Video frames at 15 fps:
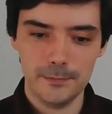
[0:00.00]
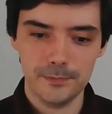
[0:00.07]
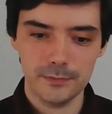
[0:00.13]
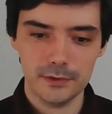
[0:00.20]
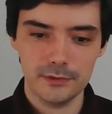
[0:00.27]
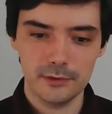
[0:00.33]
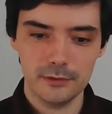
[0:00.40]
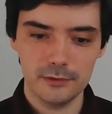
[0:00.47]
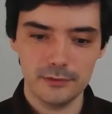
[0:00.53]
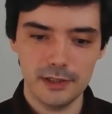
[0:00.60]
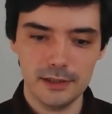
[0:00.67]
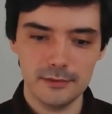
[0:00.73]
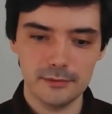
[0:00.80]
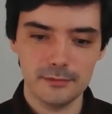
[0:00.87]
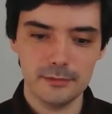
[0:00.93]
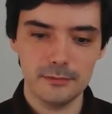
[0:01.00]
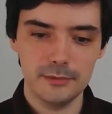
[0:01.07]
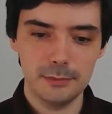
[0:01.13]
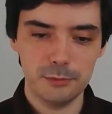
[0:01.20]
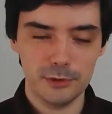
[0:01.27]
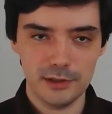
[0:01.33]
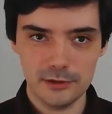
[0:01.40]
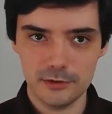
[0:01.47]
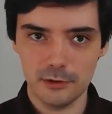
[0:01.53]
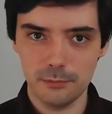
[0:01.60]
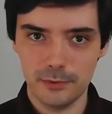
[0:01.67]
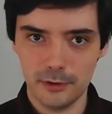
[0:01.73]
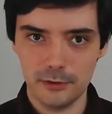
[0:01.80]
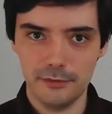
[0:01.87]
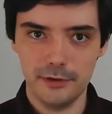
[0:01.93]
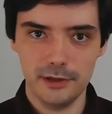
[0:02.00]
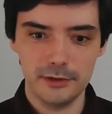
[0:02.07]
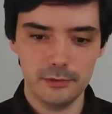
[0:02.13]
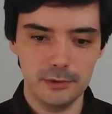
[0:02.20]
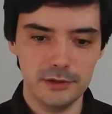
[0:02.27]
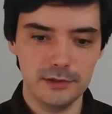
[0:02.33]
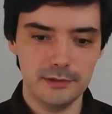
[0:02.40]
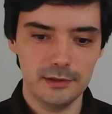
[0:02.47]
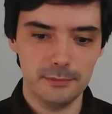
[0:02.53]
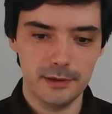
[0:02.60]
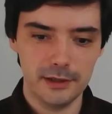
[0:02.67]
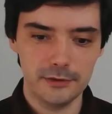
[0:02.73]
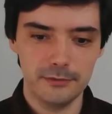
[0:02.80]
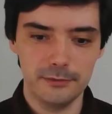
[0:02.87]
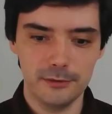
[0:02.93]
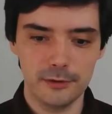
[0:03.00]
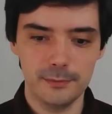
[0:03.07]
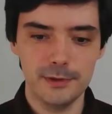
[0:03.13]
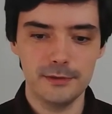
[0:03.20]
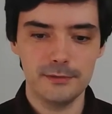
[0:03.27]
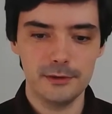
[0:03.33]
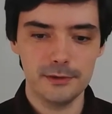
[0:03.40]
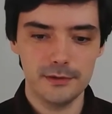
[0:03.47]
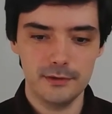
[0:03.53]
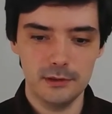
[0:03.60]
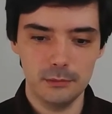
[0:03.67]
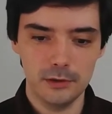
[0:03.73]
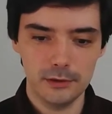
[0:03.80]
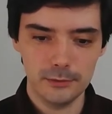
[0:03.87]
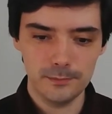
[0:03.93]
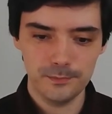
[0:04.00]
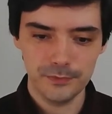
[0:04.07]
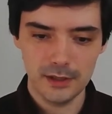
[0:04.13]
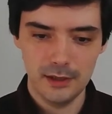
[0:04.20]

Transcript: So then the potential perfect, which is the past form, is very similar.